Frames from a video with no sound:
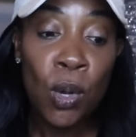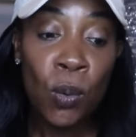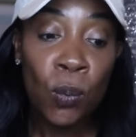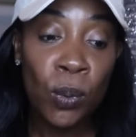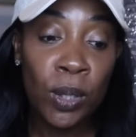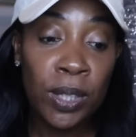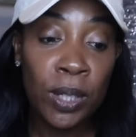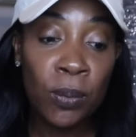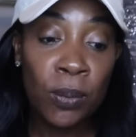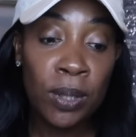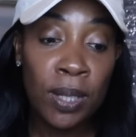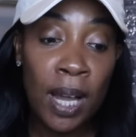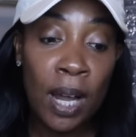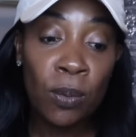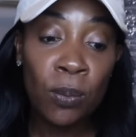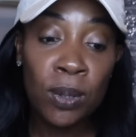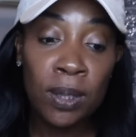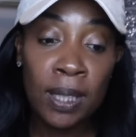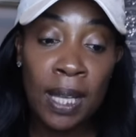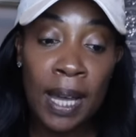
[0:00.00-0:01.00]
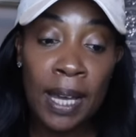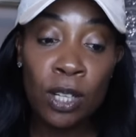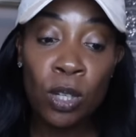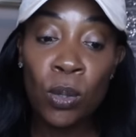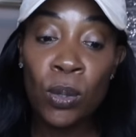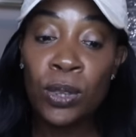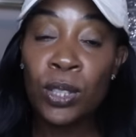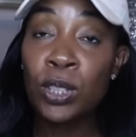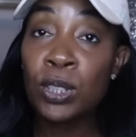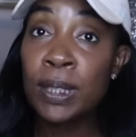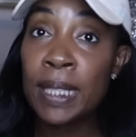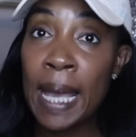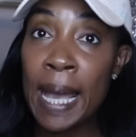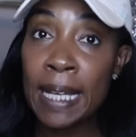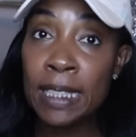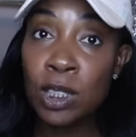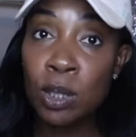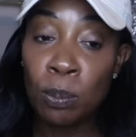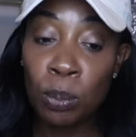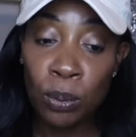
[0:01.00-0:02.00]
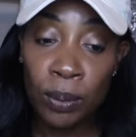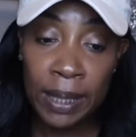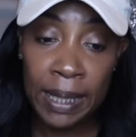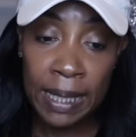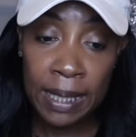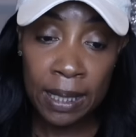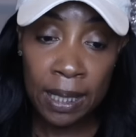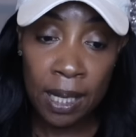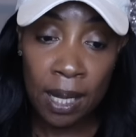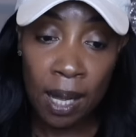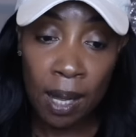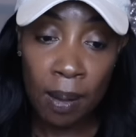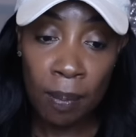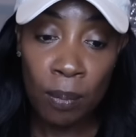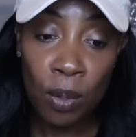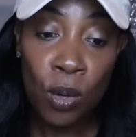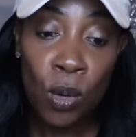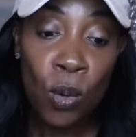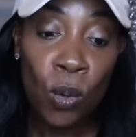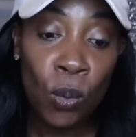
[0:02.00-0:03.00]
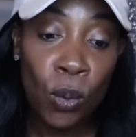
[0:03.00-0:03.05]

where they were not relying on their taxable income,